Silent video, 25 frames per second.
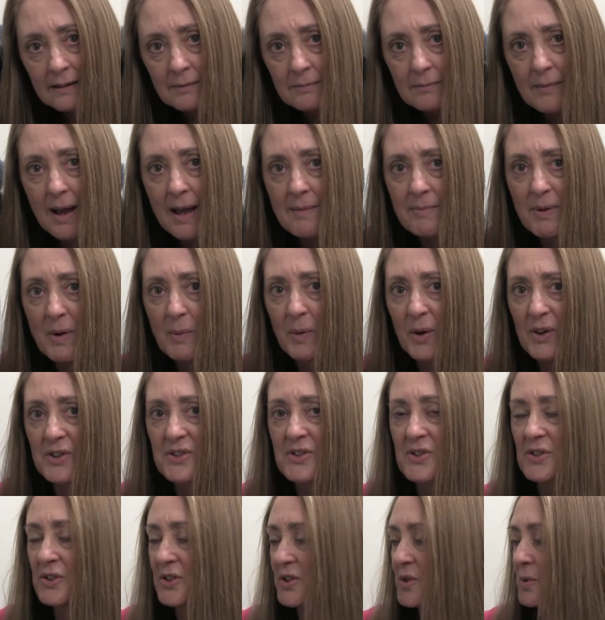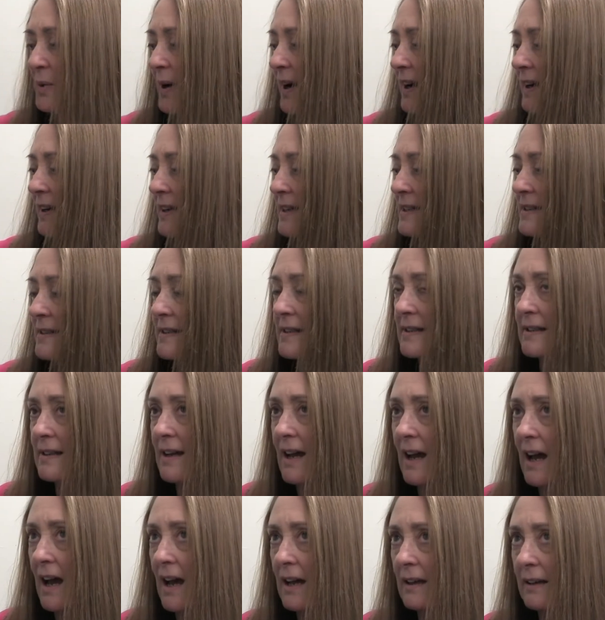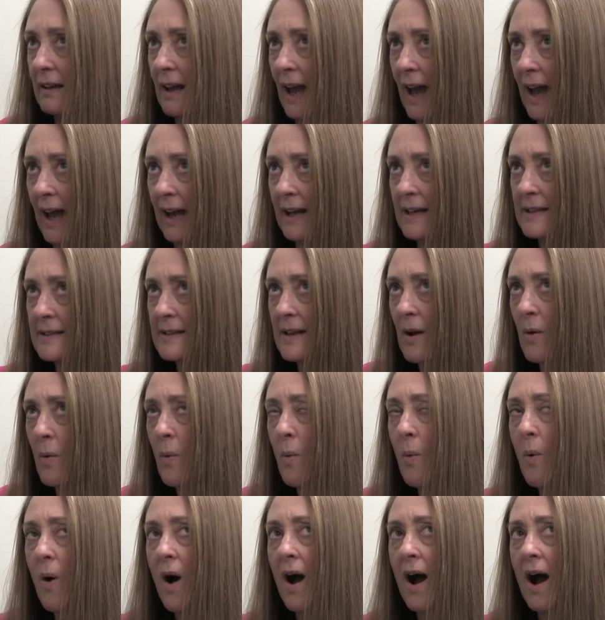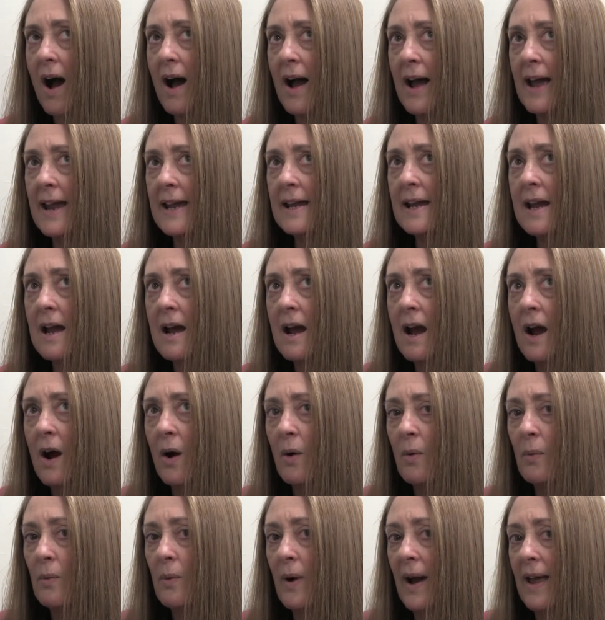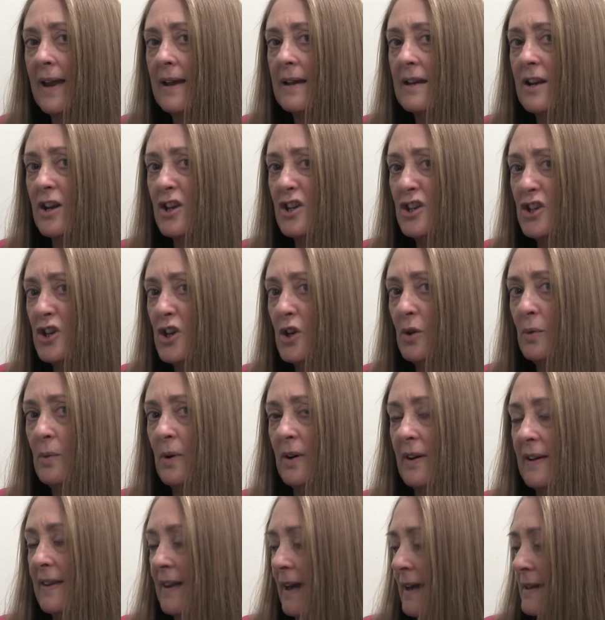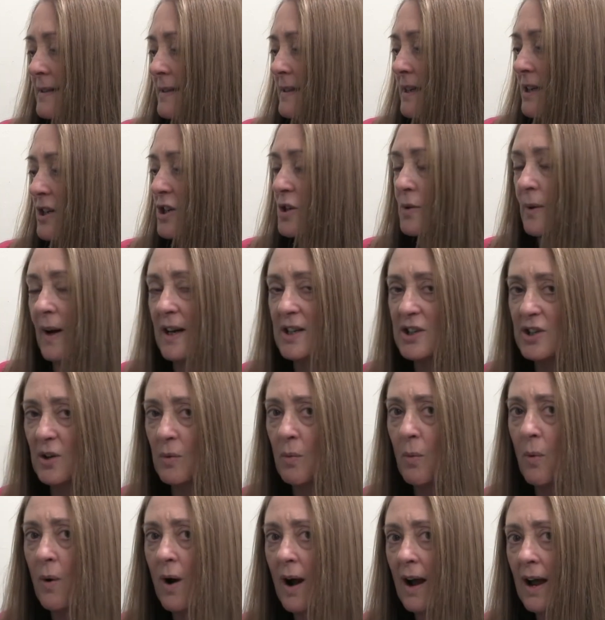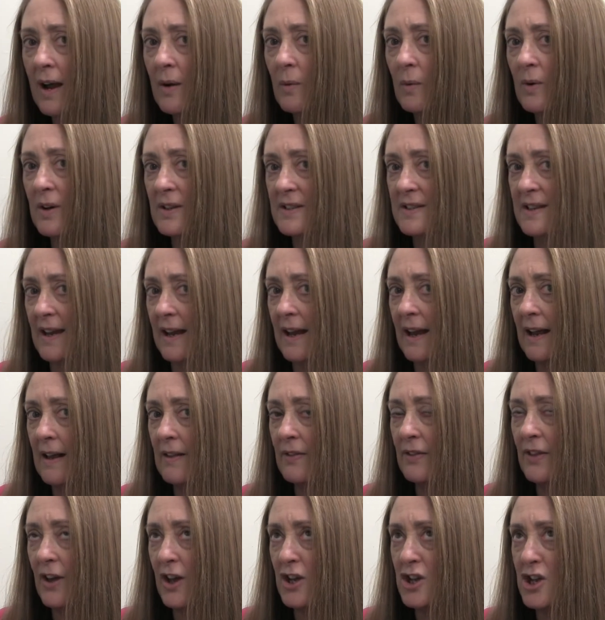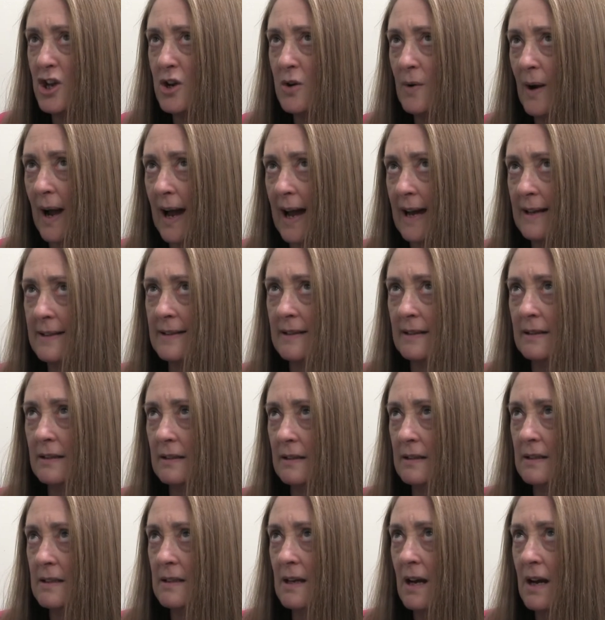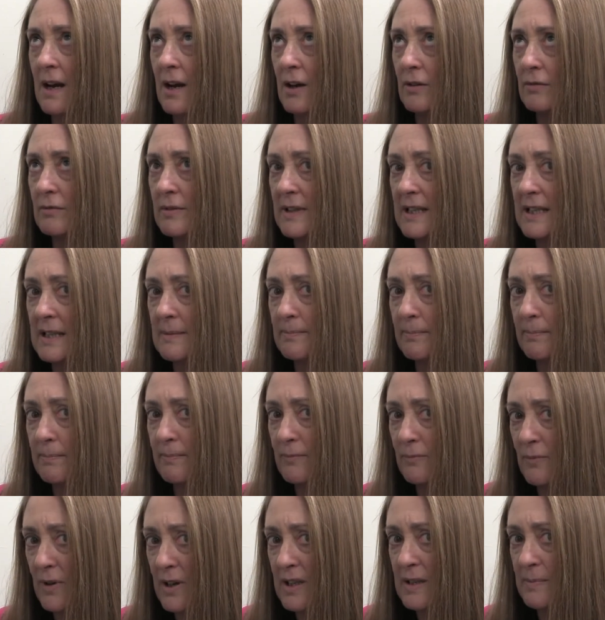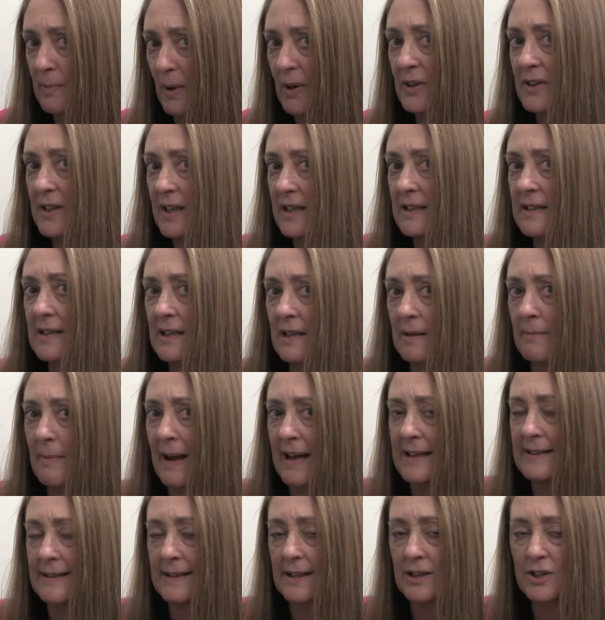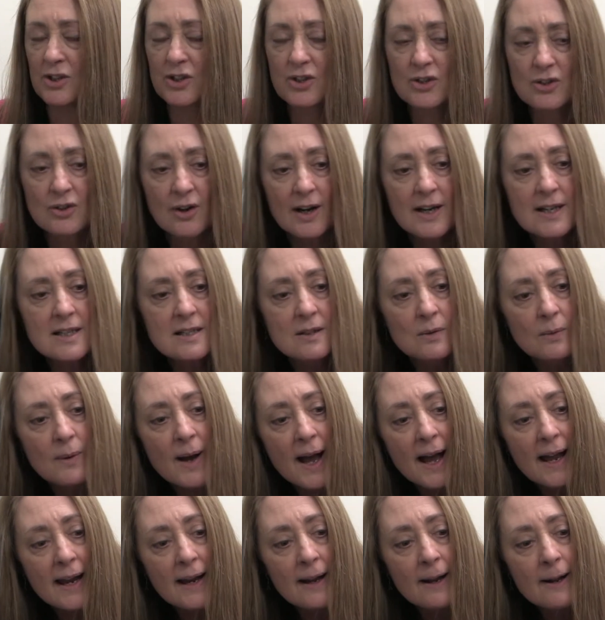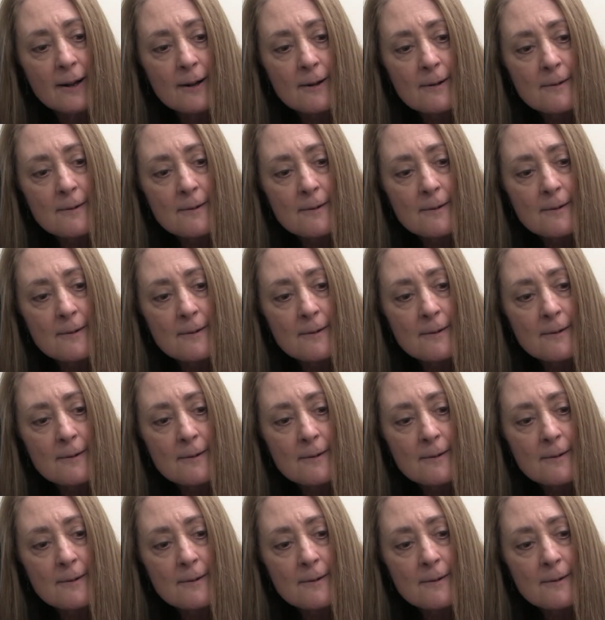Maybe once or twice. Okay, so why, when you were in that situation, why was it that you hadn't res responded to the message straight away?